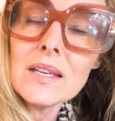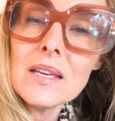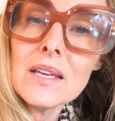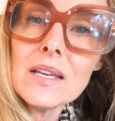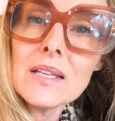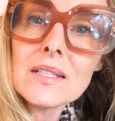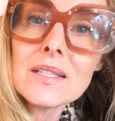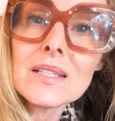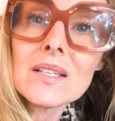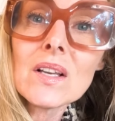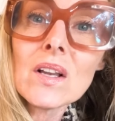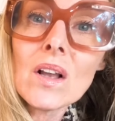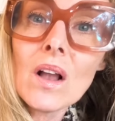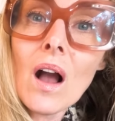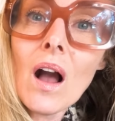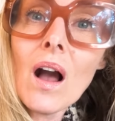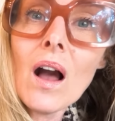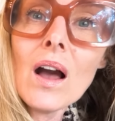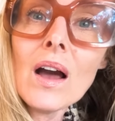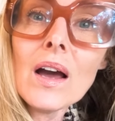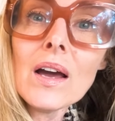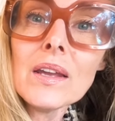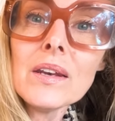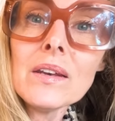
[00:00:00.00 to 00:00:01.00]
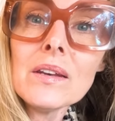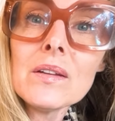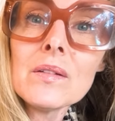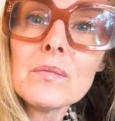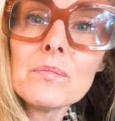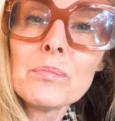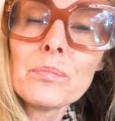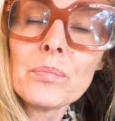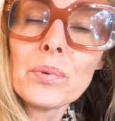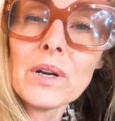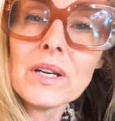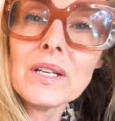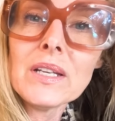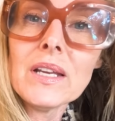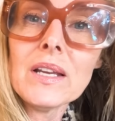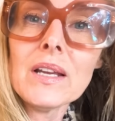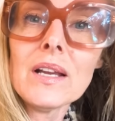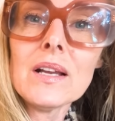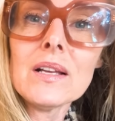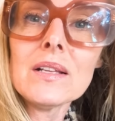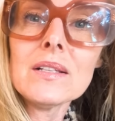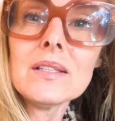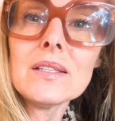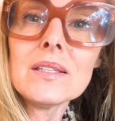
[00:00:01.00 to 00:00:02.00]
It's God bringing
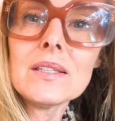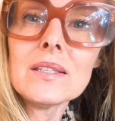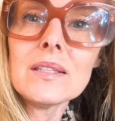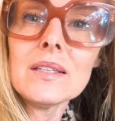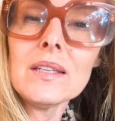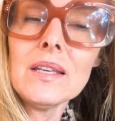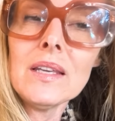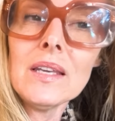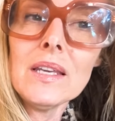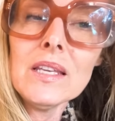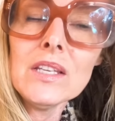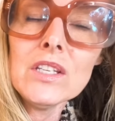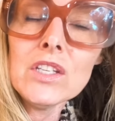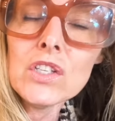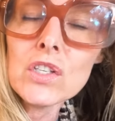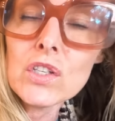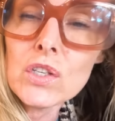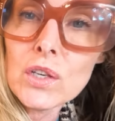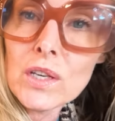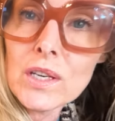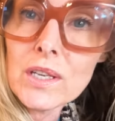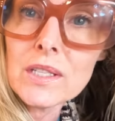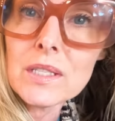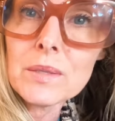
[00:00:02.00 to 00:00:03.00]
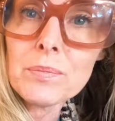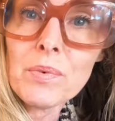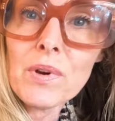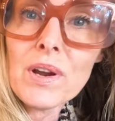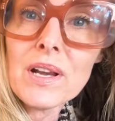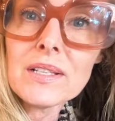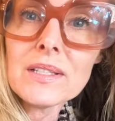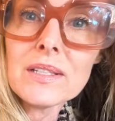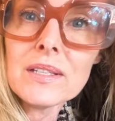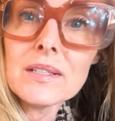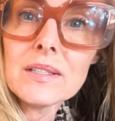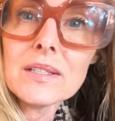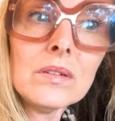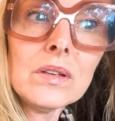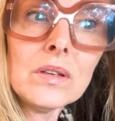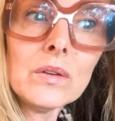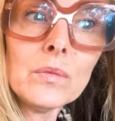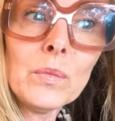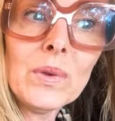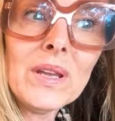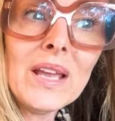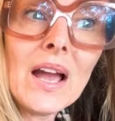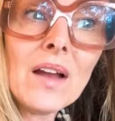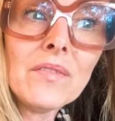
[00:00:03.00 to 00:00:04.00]
us into his presence
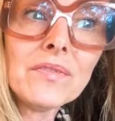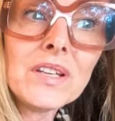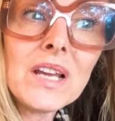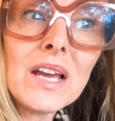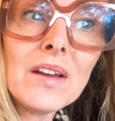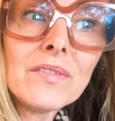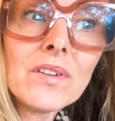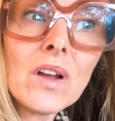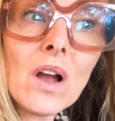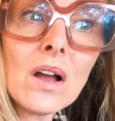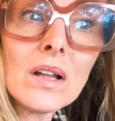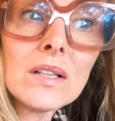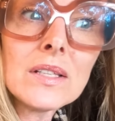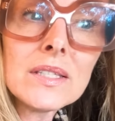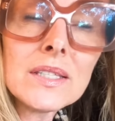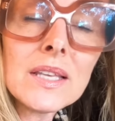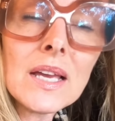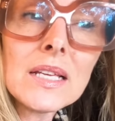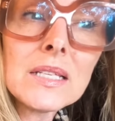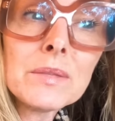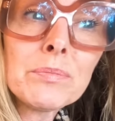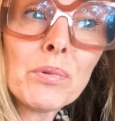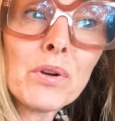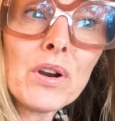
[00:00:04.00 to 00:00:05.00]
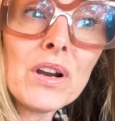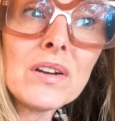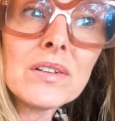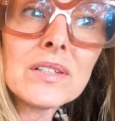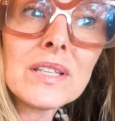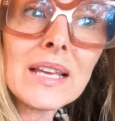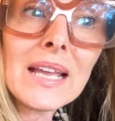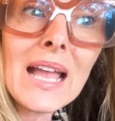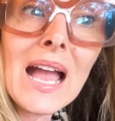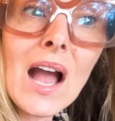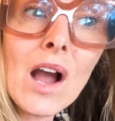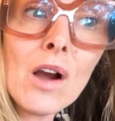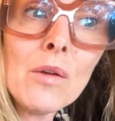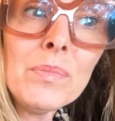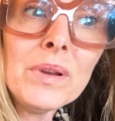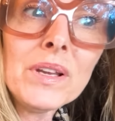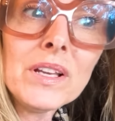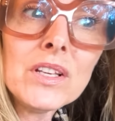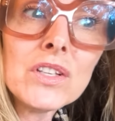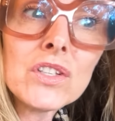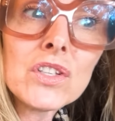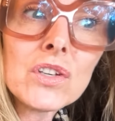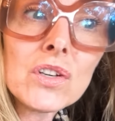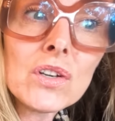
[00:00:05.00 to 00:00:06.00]
we have to have God sized prayers. Like, how
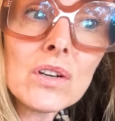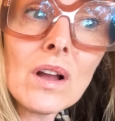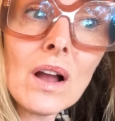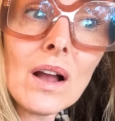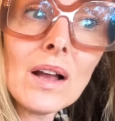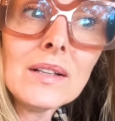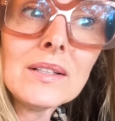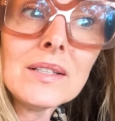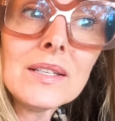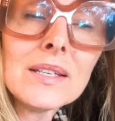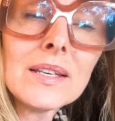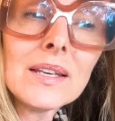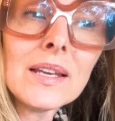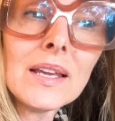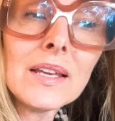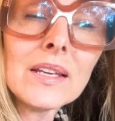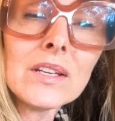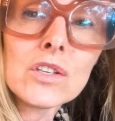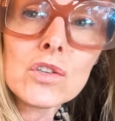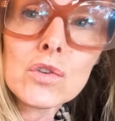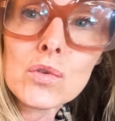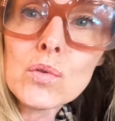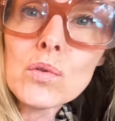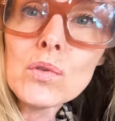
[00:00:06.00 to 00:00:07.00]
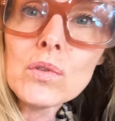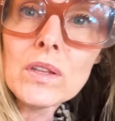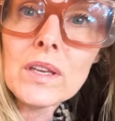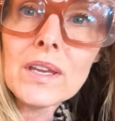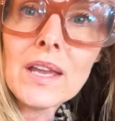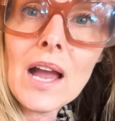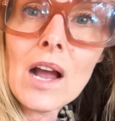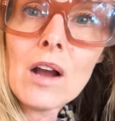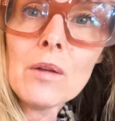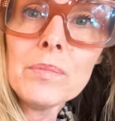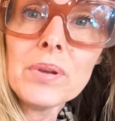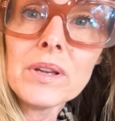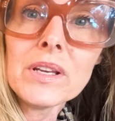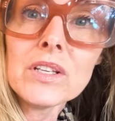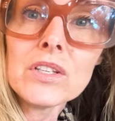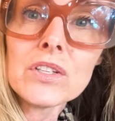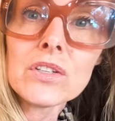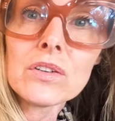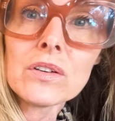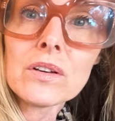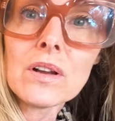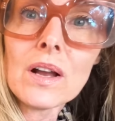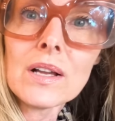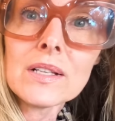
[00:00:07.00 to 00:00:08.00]
big is your God today? Truly, how big is
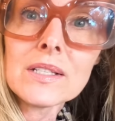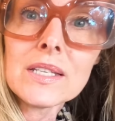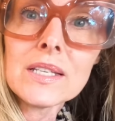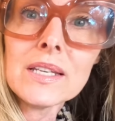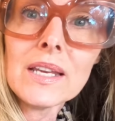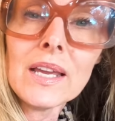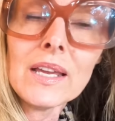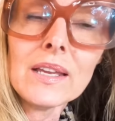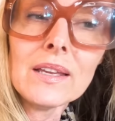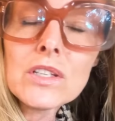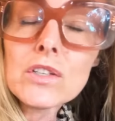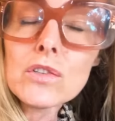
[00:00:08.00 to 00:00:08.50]
your God today?